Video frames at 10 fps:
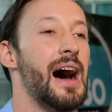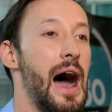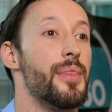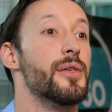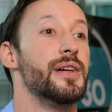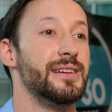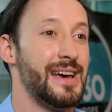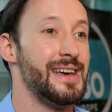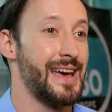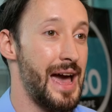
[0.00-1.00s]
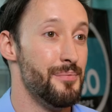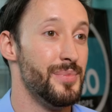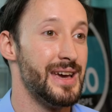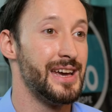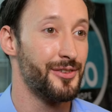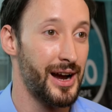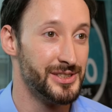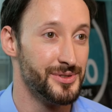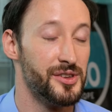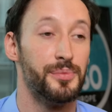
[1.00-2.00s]
and that they take MBA
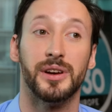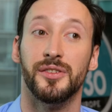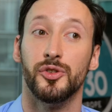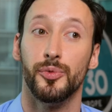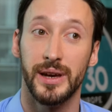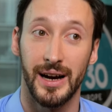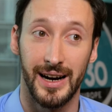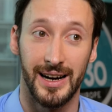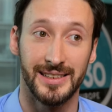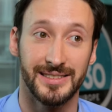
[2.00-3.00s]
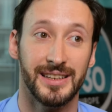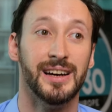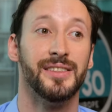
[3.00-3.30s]
graduates, because you'll be asked,